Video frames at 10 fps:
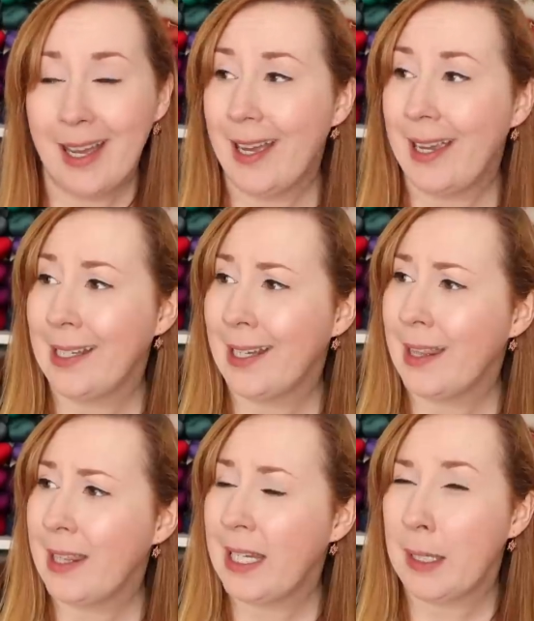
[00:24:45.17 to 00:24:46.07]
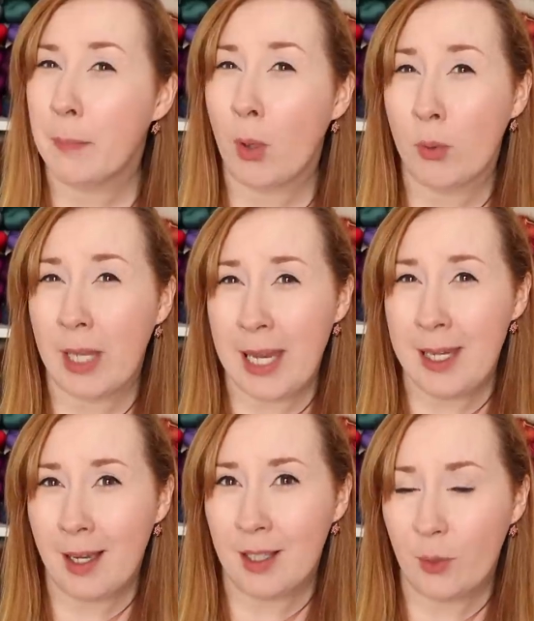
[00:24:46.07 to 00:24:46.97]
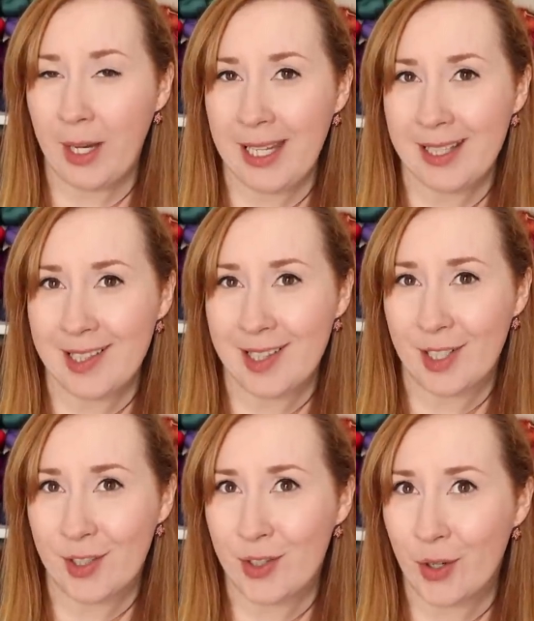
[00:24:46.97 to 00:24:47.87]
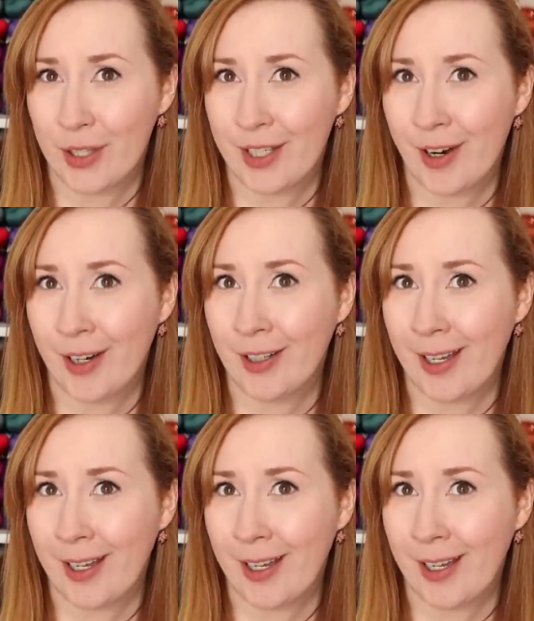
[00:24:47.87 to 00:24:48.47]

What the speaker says: in the Monet colourway. This is their sock yarn.